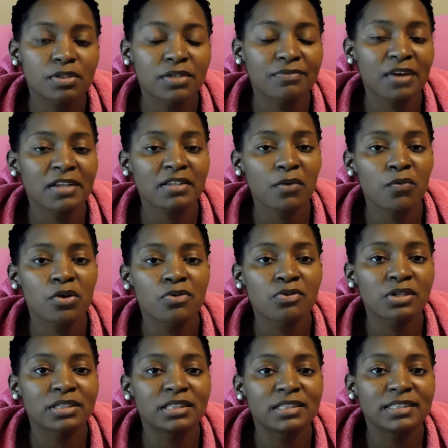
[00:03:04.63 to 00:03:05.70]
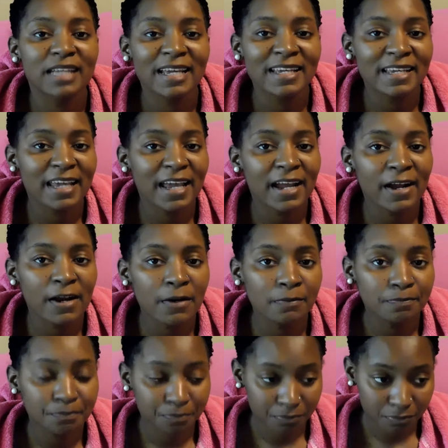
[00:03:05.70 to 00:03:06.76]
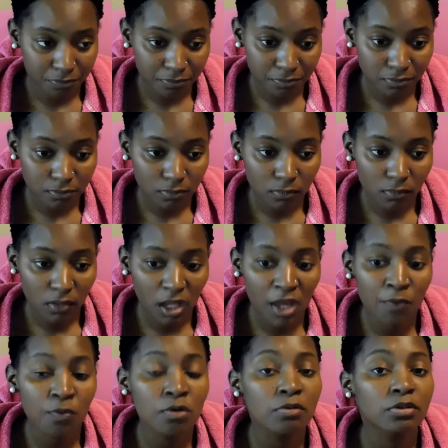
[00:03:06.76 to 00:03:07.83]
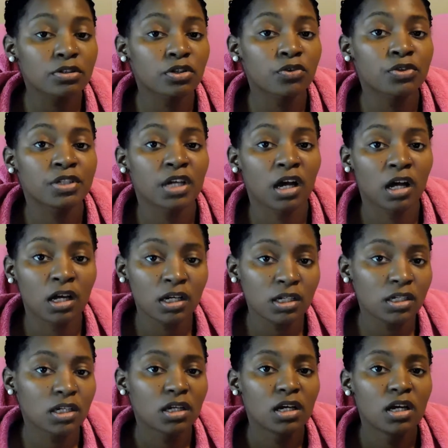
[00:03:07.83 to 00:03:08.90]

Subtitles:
but the fact that we were in daycare and we were so young,